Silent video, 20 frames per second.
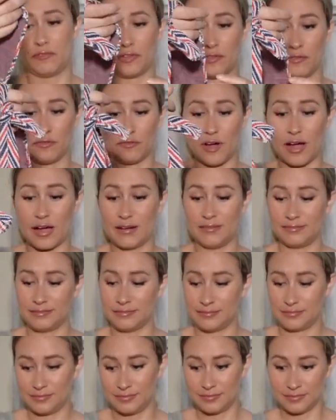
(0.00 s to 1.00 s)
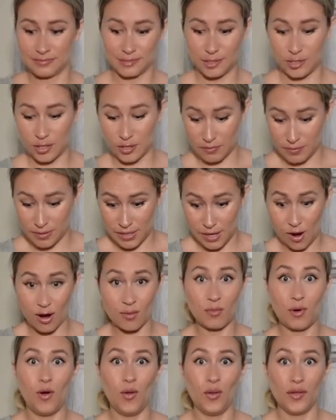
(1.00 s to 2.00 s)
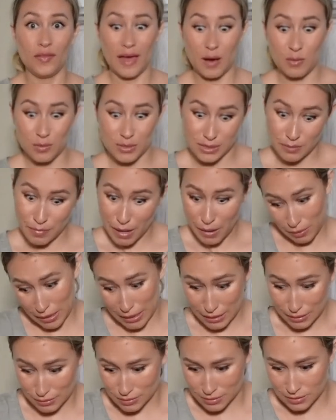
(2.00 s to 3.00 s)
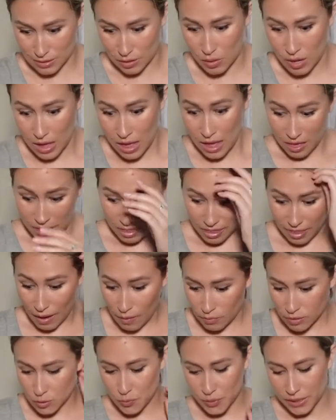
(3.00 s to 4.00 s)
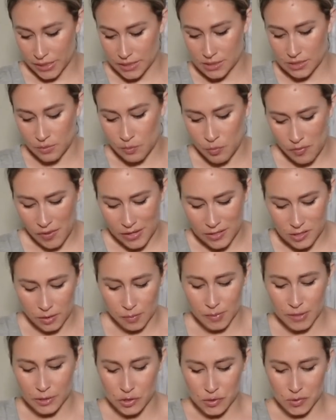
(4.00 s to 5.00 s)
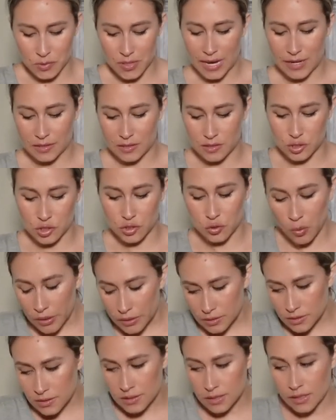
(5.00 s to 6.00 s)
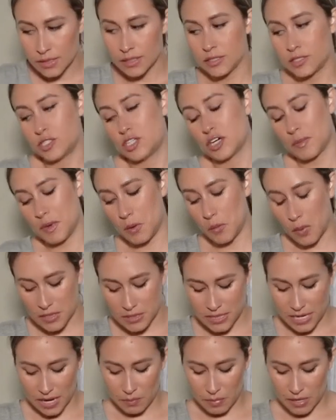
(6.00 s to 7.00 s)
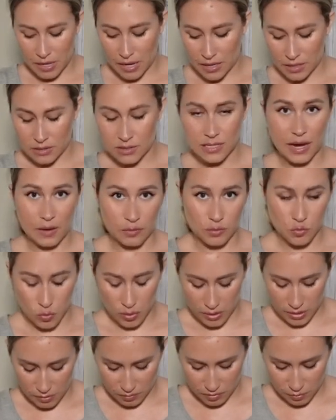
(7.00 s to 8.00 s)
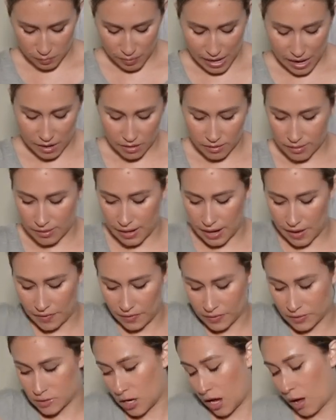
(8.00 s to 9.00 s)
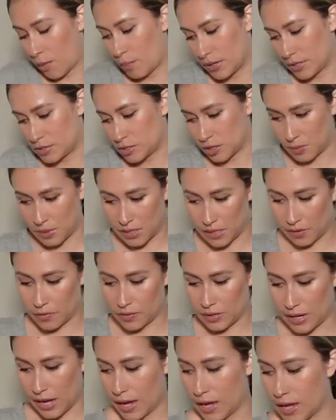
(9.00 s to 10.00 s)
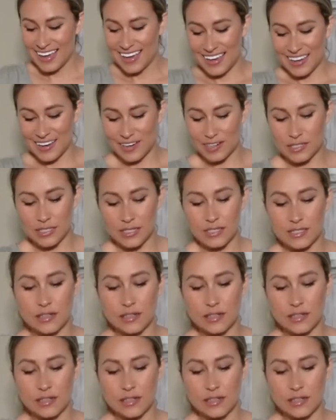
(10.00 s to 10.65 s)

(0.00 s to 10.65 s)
for the front and curve the armhole, and that was about it. So that was pretty simple. That took me 2 days. The shorts took me 1 day because I was working with a pattern, and the top took me another day. Here's this